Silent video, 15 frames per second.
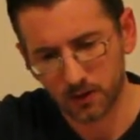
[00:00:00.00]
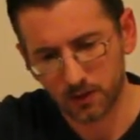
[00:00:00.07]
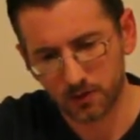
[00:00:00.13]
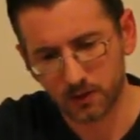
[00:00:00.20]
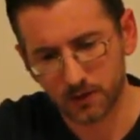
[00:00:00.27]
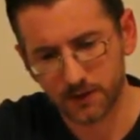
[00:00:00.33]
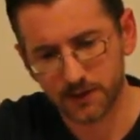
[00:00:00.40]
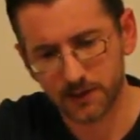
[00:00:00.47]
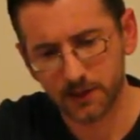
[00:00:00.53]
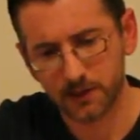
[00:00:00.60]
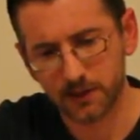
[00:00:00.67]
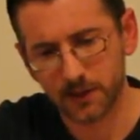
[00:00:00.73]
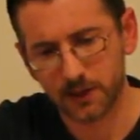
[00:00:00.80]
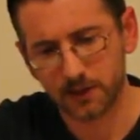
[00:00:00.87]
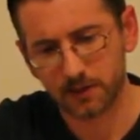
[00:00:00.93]
You can see
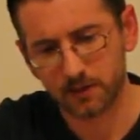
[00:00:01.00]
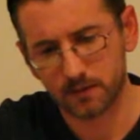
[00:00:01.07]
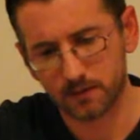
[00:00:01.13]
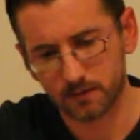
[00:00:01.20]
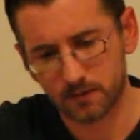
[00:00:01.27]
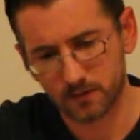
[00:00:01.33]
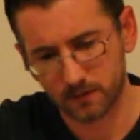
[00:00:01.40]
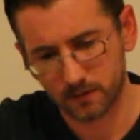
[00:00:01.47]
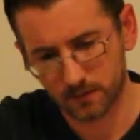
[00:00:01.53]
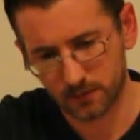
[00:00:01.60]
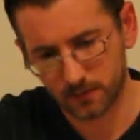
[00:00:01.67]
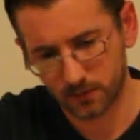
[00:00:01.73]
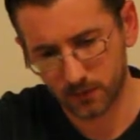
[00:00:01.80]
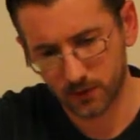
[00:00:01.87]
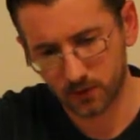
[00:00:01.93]
that
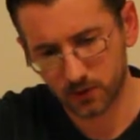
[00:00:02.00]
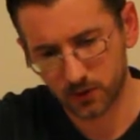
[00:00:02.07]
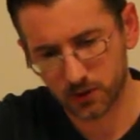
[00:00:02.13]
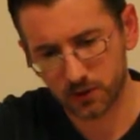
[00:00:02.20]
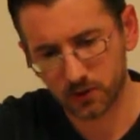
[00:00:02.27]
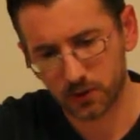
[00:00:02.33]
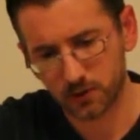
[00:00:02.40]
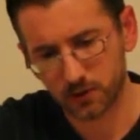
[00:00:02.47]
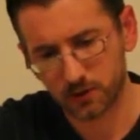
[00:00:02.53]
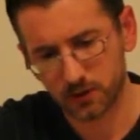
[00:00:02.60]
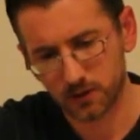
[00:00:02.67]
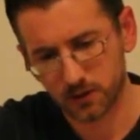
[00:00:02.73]
when you start